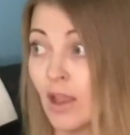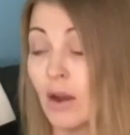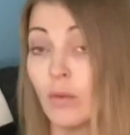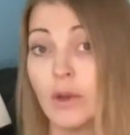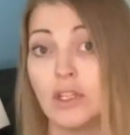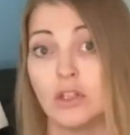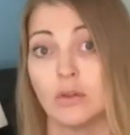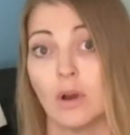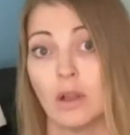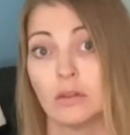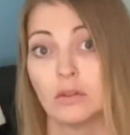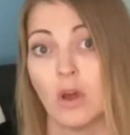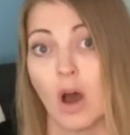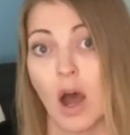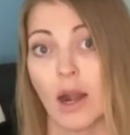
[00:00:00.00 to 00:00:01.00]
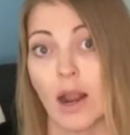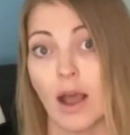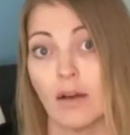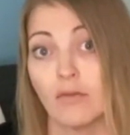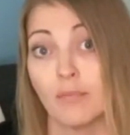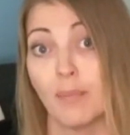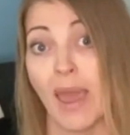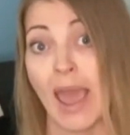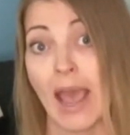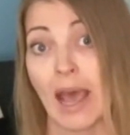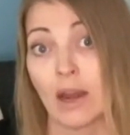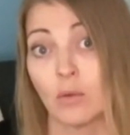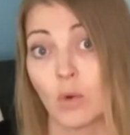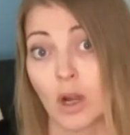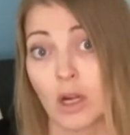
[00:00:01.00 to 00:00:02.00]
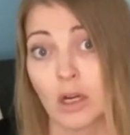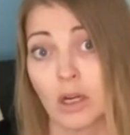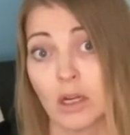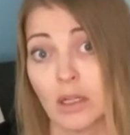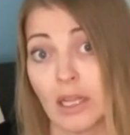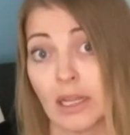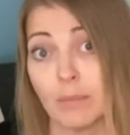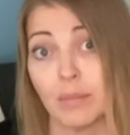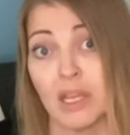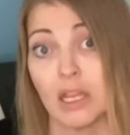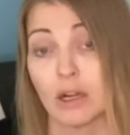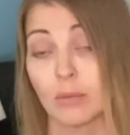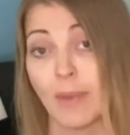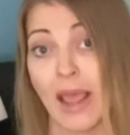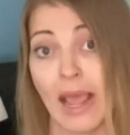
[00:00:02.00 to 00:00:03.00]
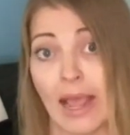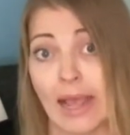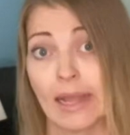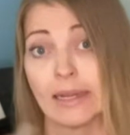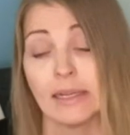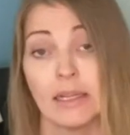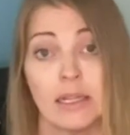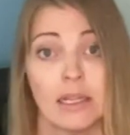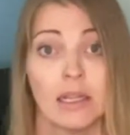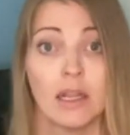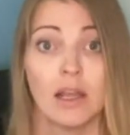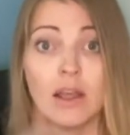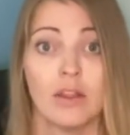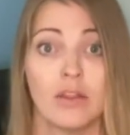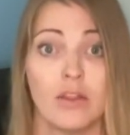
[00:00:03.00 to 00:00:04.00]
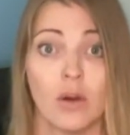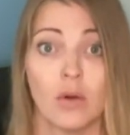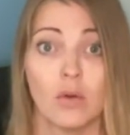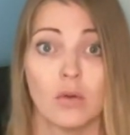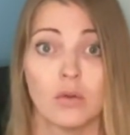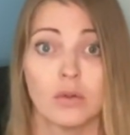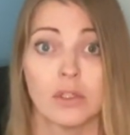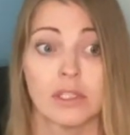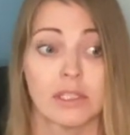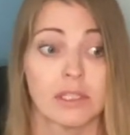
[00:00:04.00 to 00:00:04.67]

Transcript: We do a lot of pan work, like Peter Pan, those